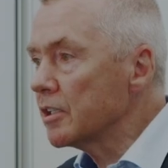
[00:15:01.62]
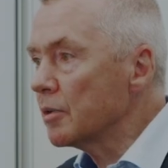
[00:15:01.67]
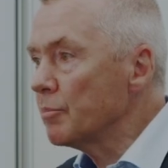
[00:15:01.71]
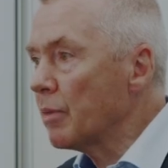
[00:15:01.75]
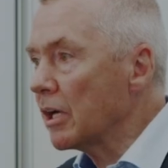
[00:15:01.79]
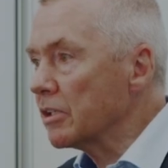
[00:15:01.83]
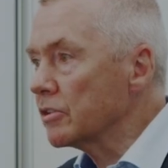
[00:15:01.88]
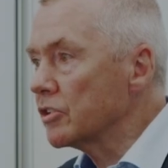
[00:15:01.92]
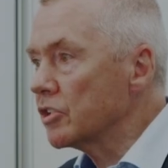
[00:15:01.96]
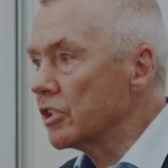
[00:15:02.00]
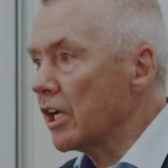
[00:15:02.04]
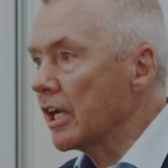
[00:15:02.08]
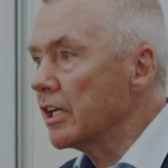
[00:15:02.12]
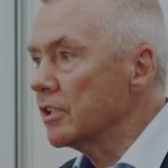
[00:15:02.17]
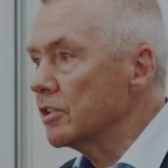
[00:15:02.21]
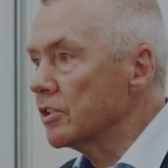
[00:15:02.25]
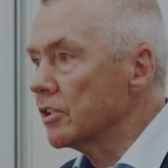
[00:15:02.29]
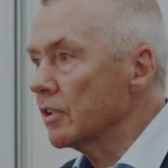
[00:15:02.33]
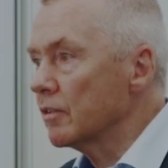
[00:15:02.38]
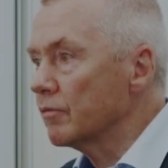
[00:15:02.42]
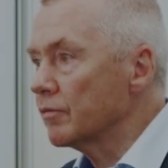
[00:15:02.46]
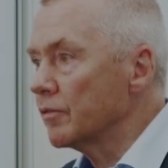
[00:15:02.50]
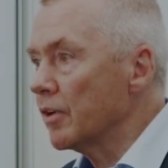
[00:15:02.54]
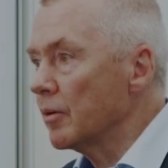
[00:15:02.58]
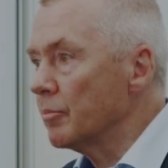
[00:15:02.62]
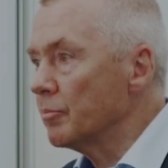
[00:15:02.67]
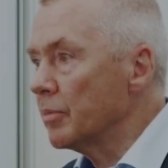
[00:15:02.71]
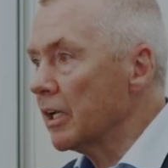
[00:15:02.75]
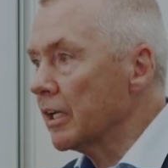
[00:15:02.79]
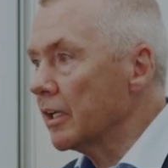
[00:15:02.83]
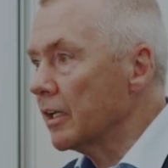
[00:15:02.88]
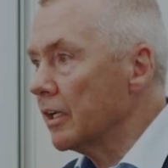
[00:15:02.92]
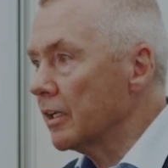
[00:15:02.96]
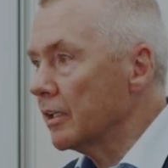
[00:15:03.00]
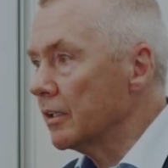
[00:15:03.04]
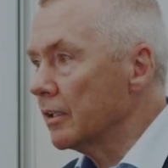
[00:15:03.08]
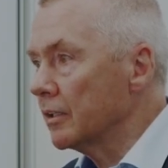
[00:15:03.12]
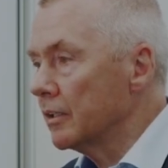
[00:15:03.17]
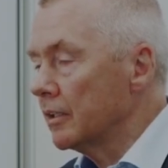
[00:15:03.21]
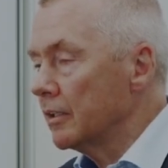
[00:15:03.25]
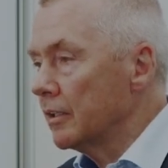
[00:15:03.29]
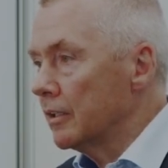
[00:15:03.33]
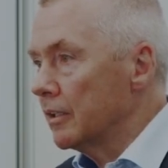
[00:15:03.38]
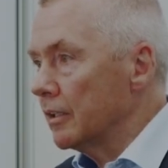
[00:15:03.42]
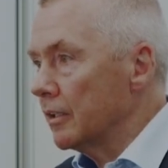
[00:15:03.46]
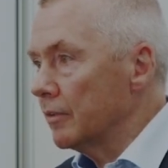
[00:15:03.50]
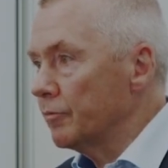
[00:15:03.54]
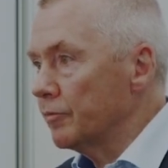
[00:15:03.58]
about changing from being a
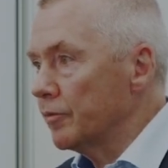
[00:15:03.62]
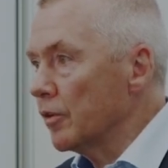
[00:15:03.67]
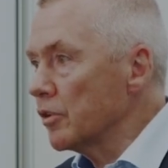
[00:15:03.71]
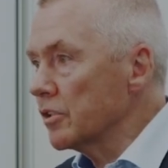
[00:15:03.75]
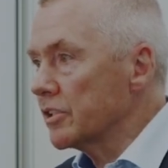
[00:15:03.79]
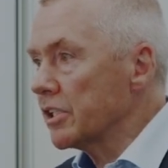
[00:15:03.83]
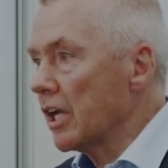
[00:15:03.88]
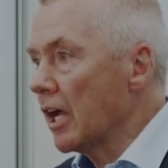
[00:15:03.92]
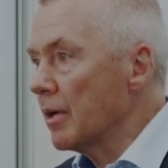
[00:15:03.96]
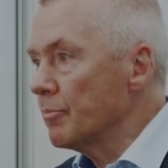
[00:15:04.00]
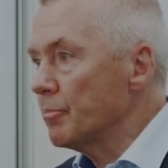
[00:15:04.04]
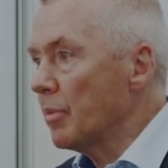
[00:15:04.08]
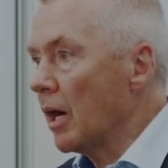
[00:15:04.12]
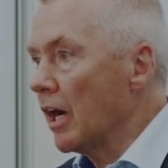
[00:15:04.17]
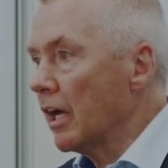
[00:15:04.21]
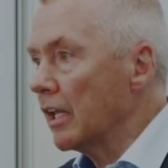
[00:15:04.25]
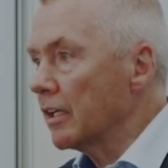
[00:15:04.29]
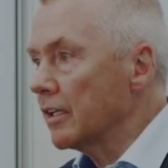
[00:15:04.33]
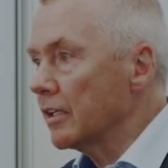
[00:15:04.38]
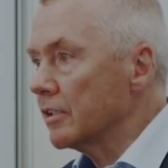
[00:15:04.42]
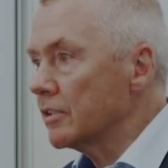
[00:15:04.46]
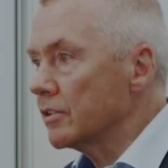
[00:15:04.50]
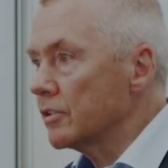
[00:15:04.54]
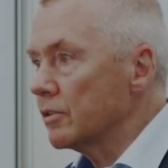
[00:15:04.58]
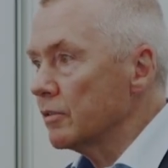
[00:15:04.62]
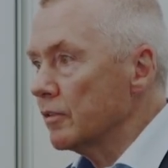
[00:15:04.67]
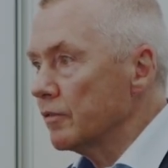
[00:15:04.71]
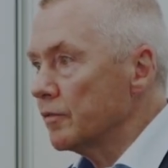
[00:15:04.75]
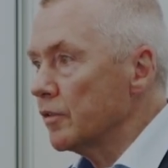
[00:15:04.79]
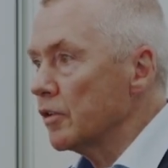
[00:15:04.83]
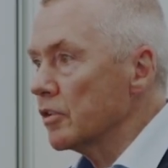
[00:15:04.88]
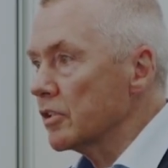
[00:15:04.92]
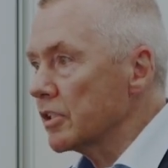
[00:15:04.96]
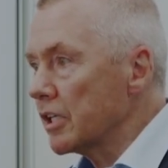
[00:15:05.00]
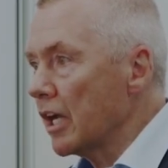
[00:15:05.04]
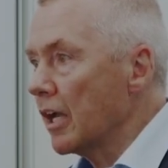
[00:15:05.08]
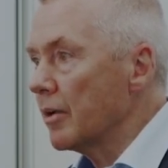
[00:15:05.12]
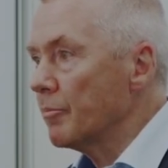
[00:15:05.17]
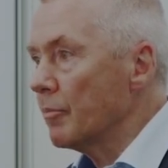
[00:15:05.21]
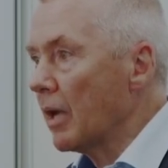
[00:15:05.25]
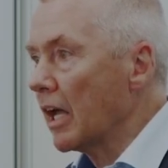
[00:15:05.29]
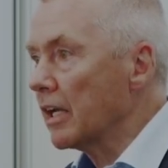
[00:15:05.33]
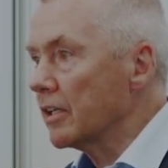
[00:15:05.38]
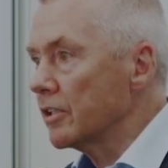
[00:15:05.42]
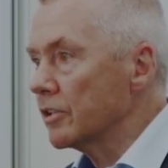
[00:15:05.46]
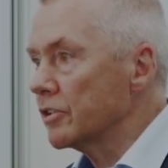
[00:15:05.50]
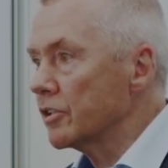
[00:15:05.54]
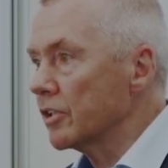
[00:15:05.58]
full-time pilot to a full-time
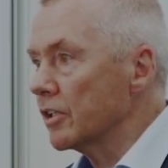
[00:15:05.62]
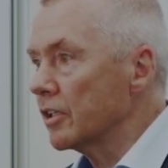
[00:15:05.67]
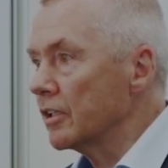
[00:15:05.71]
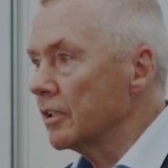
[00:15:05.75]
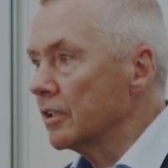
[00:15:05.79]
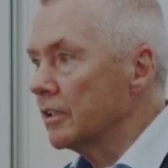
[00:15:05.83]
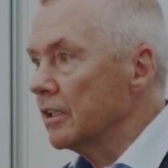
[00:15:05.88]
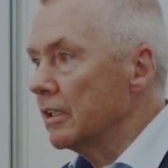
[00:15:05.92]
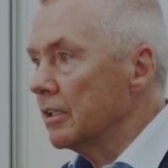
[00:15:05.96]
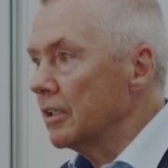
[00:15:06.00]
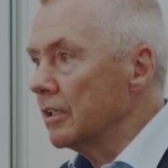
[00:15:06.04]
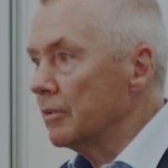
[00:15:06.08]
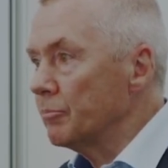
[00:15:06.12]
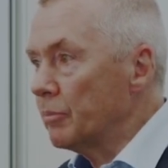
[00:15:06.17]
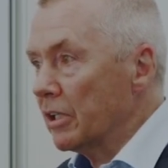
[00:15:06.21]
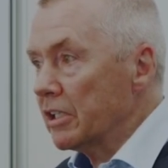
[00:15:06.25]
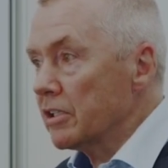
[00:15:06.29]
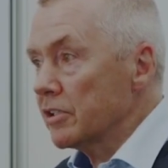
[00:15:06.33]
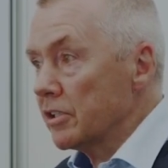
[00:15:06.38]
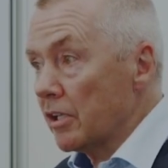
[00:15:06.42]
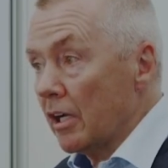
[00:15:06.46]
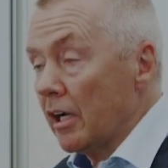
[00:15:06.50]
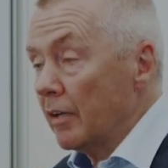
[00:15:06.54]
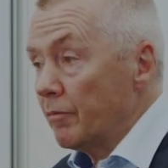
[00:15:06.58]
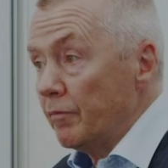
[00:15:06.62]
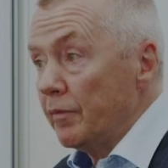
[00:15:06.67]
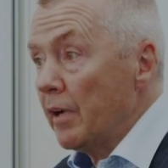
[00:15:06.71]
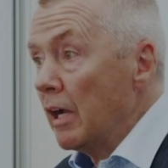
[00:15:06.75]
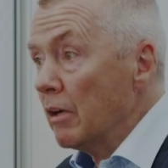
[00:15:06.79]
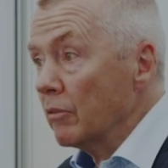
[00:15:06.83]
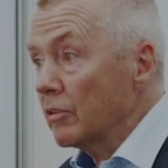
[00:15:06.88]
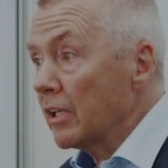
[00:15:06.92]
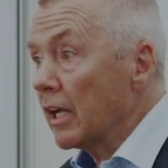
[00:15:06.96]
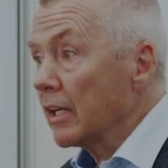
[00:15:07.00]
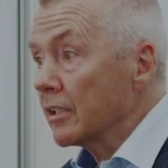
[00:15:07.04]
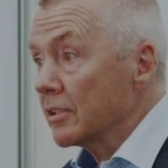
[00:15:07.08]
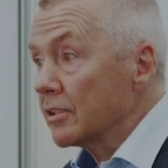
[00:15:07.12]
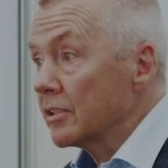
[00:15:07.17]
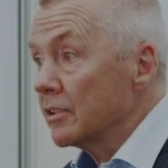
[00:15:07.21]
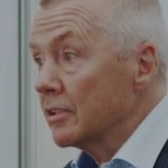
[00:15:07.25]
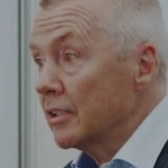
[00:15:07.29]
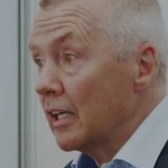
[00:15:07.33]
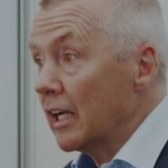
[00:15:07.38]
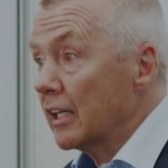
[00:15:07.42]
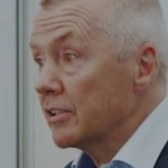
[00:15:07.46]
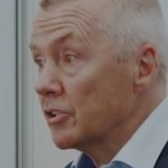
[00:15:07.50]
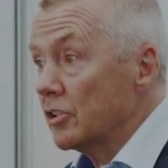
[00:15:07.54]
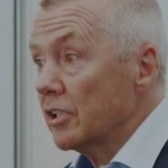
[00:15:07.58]
manager, because I found that
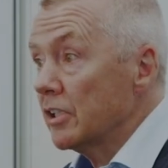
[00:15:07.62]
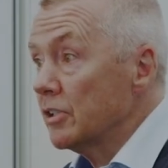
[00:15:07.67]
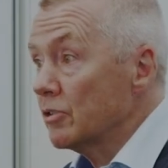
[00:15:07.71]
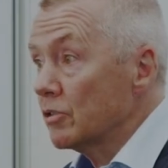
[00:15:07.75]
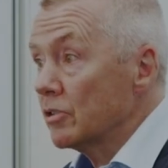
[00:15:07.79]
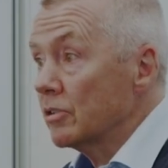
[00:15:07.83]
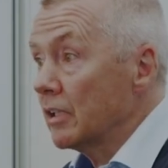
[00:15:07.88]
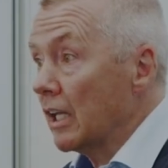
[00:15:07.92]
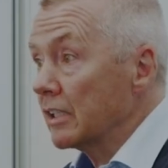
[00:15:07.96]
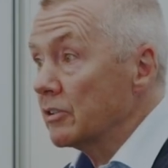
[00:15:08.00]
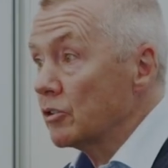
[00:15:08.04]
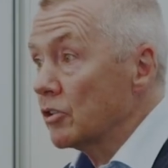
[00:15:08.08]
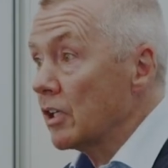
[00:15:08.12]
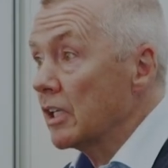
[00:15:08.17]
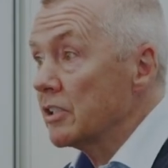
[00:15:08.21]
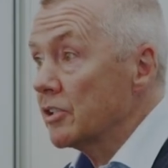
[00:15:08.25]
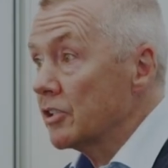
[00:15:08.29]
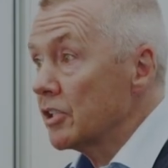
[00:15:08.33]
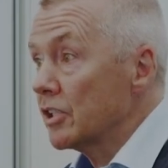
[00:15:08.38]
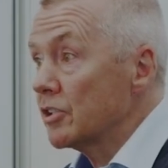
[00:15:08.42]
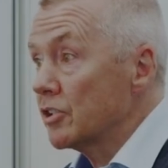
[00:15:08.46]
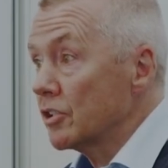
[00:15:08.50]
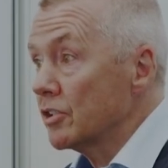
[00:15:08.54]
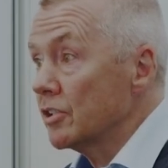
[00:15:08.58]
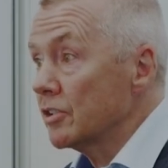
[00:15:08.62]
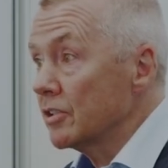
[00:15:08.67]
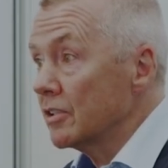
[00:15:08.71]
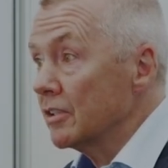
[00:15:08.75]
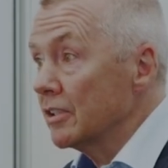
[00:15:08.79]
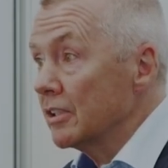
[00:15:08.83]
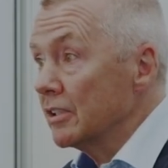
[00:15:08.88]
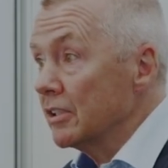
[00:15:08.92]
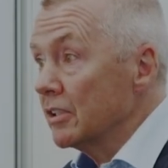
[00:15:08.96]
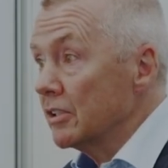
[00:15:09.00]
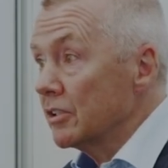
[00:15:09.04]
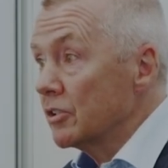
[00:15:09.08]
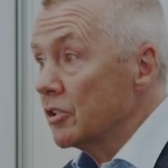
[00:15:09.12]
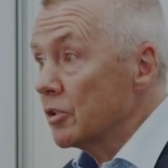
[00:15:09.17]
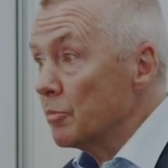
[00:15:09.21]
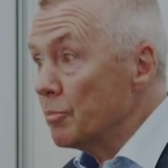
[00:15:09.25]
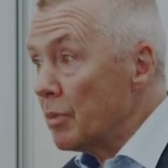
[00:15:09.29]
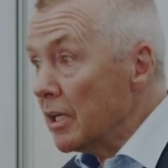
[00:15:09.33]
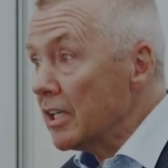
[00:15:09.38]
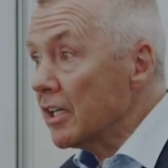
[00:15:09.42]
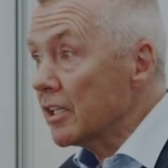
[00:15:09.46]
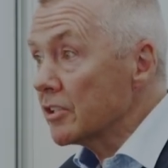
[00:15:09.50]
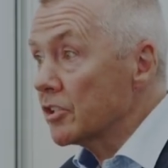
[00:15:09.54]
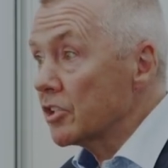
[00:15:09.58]
actually that transition to
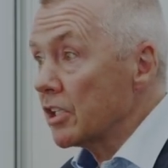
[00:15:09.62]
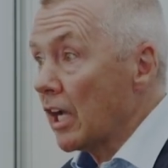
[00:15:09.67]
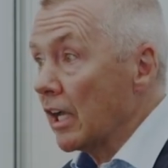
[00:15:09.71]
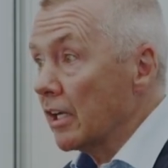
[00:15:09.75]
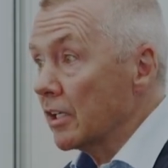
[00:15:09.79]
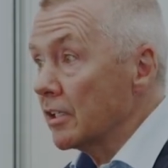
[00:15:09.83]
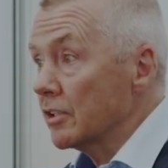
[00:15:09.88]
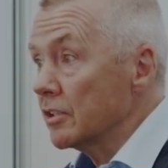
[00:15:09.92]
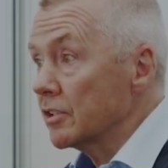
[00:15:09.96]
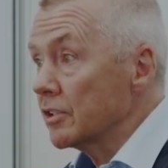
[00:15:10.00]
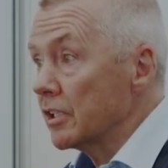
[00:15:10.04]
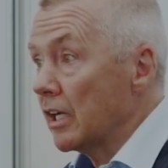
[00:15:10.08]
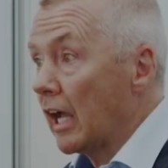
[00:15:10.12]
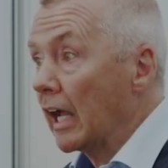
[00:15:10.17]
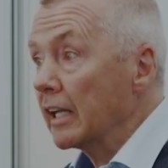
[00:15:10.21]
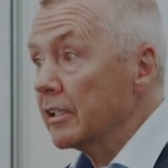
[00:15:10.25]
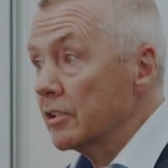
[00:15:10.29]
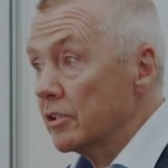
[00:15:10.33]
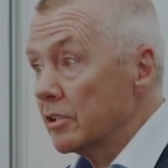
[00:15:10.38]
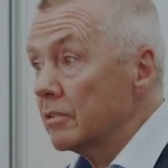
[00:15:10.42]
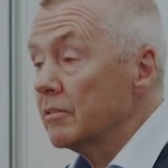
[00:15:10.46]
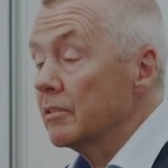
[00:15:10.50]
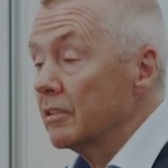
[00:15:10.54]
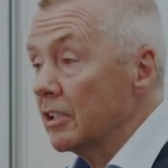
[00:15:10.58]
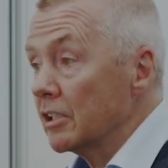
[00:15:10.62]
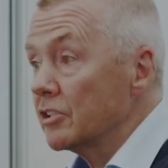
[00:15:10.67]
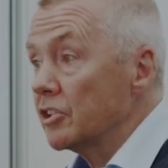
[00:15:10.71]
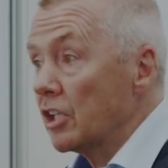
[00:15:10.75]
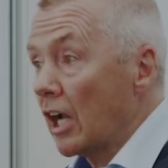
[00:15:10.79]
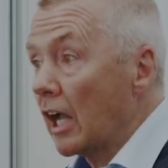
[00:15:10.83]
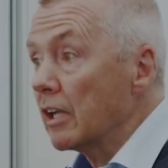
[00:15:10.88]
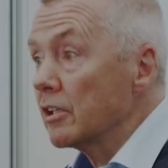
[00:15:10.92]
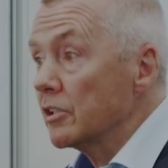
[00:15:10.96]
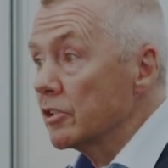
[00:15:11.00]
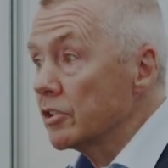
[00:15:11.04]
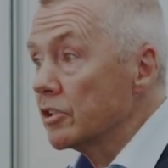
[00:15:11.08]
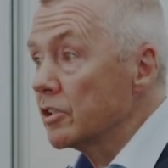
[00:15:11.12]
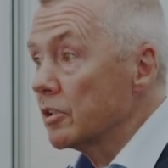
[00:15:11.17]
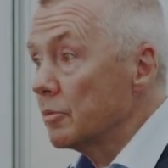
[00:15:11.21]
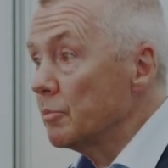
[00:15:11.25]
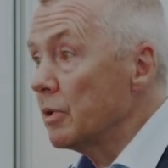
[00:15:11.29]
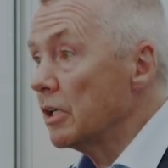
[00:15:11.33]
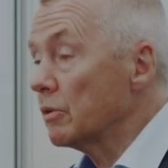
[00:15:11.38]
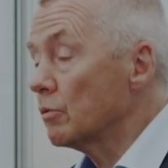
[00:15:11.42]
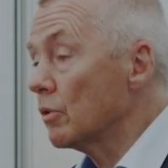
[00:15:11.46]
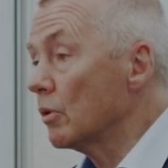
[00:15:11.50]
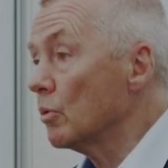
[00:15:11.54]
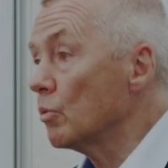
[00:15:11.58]
be a challenge and the challenge to
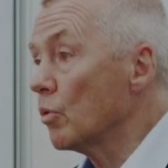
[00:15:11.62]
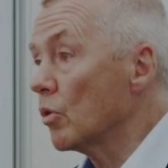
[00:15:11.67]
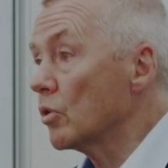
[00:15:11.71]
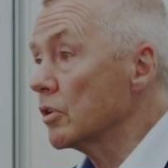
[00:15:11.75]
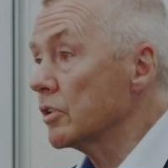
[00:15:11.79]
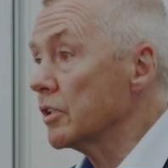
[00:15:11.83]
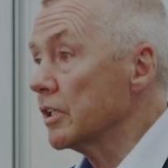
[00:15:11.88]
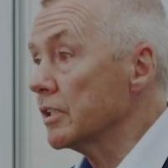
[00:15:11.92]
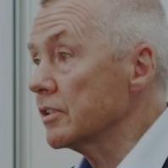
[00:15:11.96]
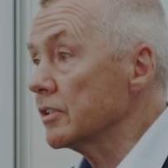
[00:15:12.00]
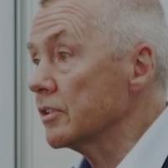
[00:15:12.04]
be rewarding.